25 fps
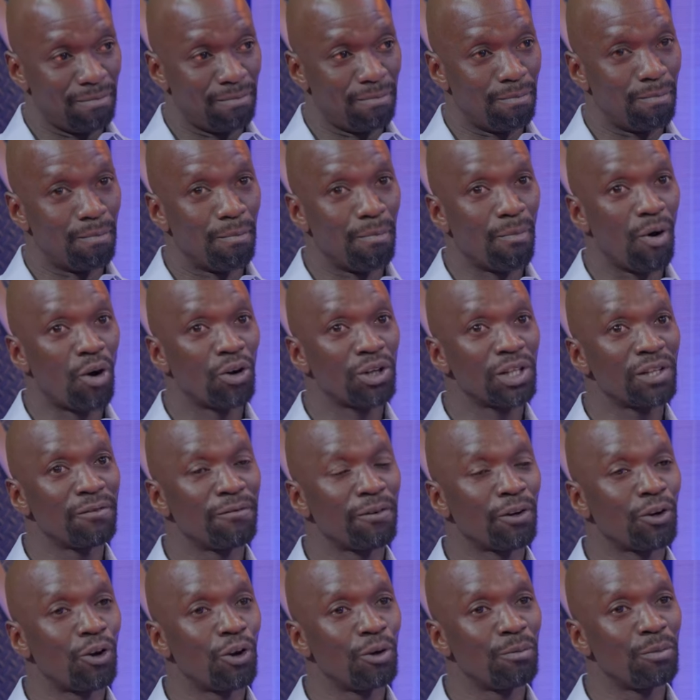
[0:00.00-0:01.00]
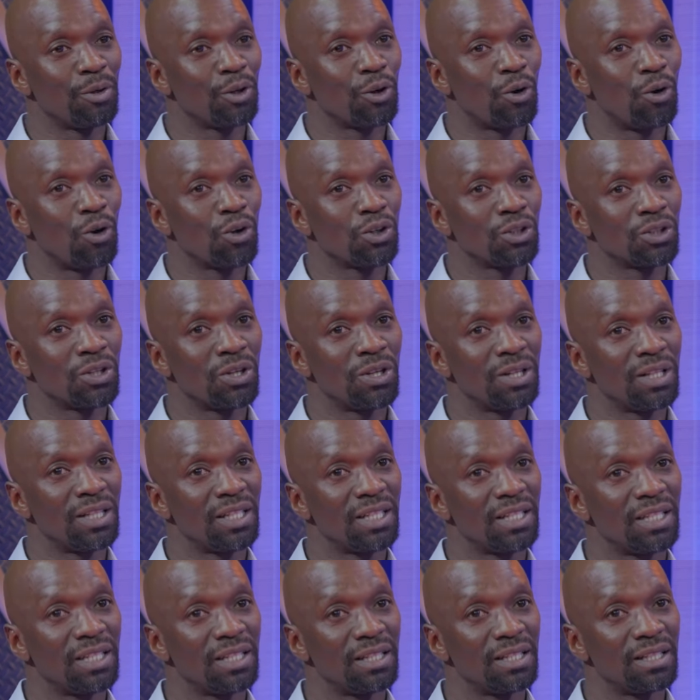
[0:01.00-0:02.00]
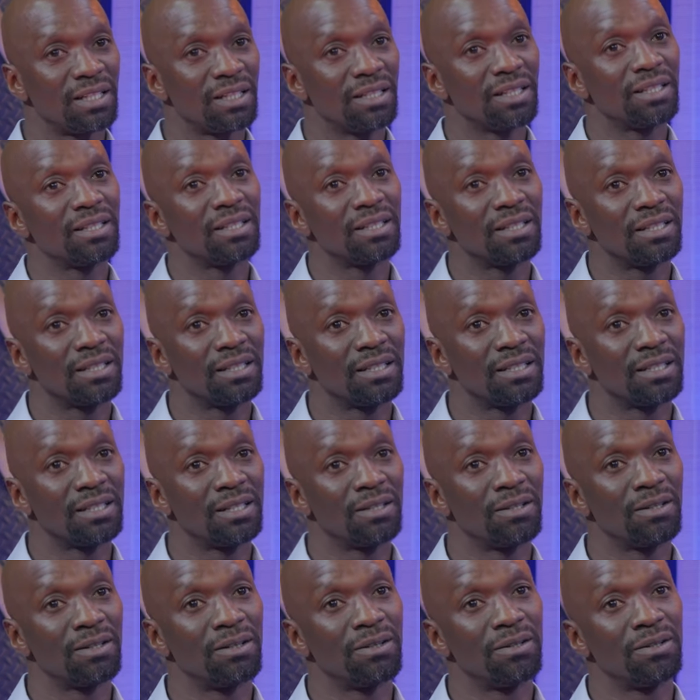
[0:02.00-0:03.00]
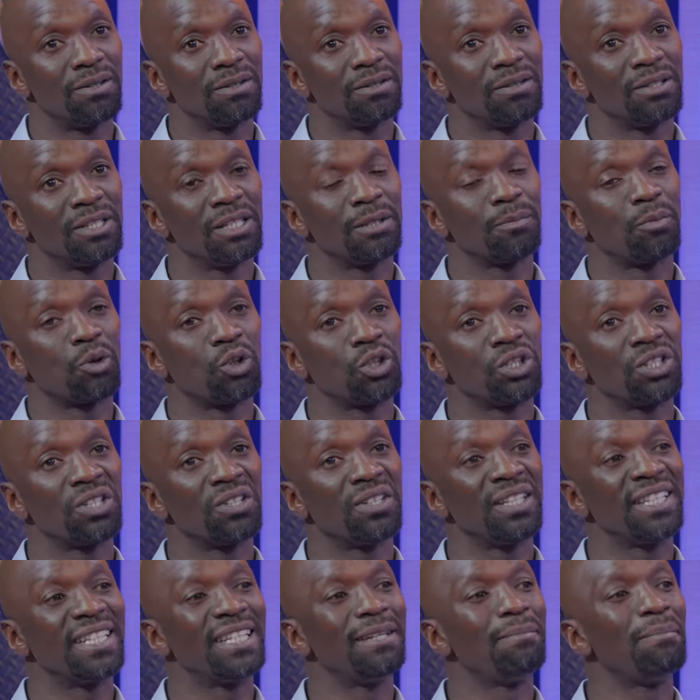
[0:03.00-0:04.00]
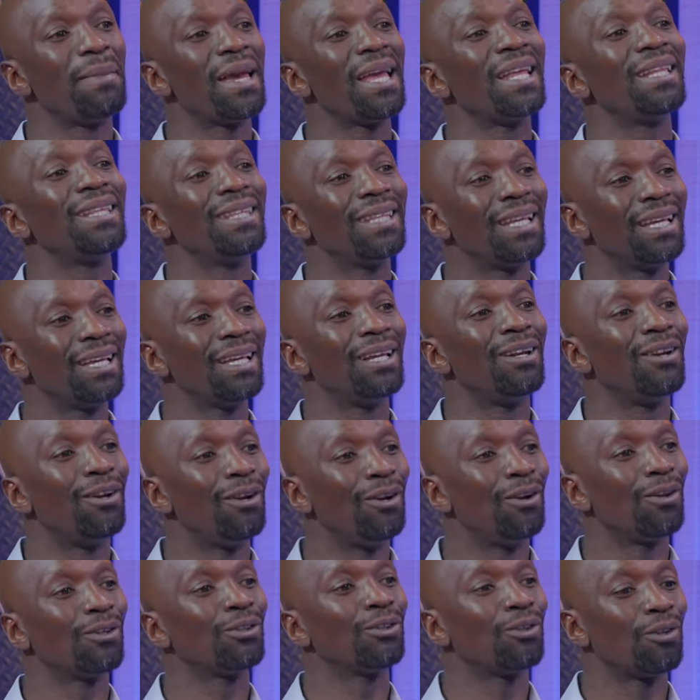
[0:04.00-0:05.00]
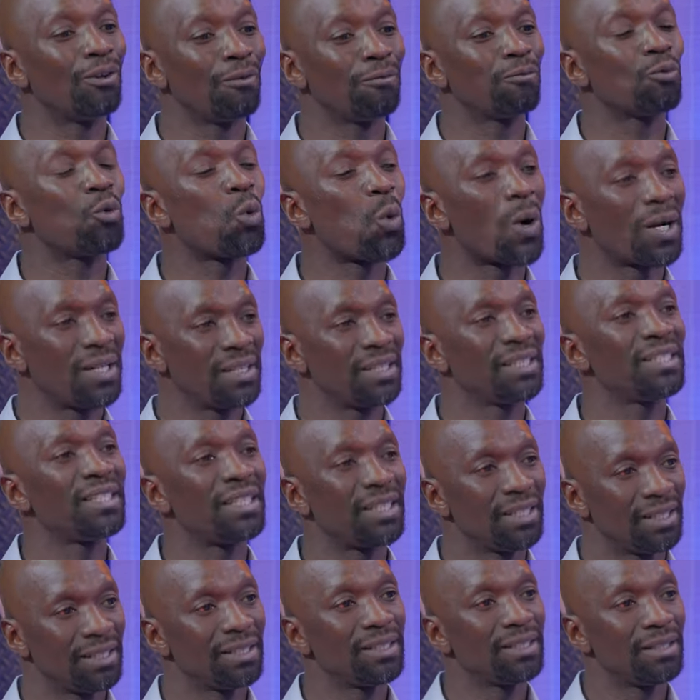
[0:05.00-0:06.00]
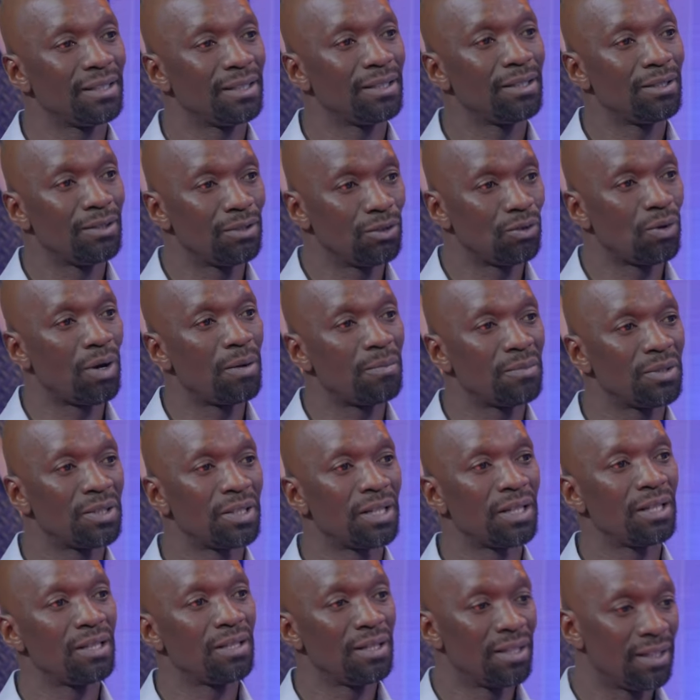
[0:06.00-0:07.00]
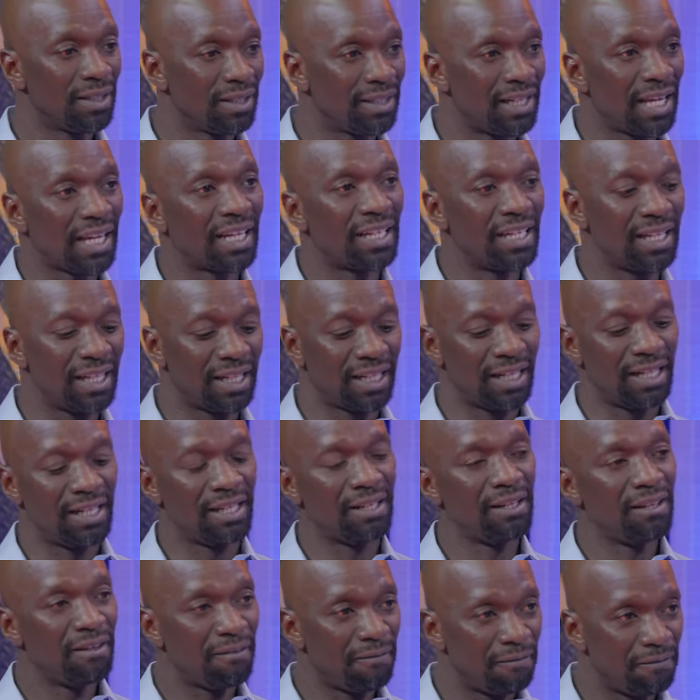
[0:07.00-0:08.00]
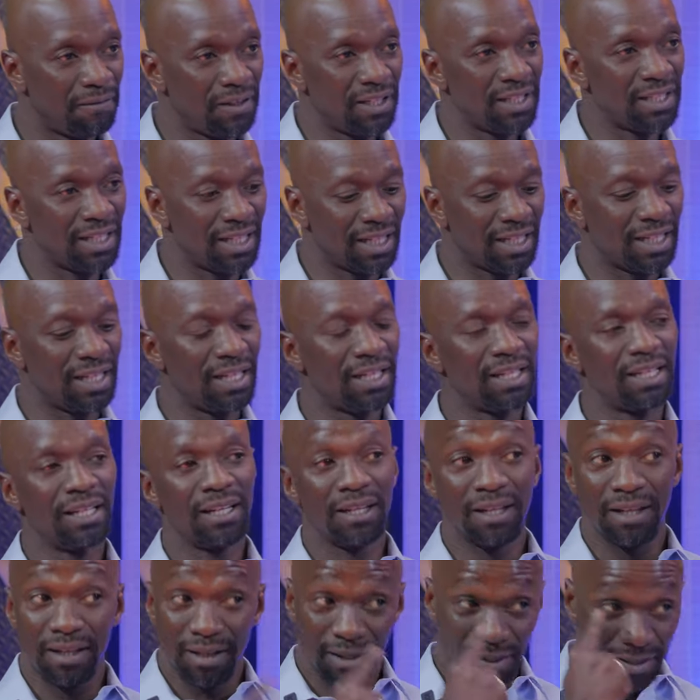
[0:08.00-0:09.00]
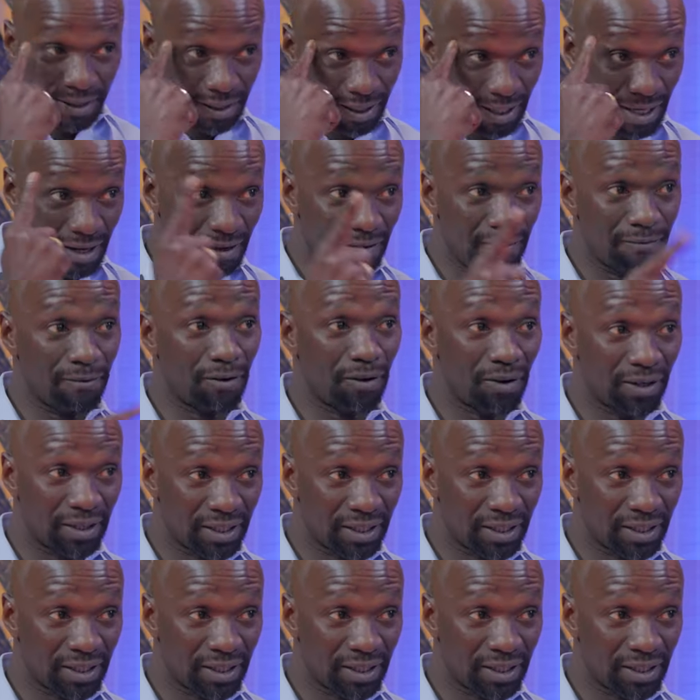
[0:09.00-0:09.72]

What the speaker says: More difficult because this position demands a lot of quality. Okay. What I'm saying, mm-hmm. technically, physically, clever,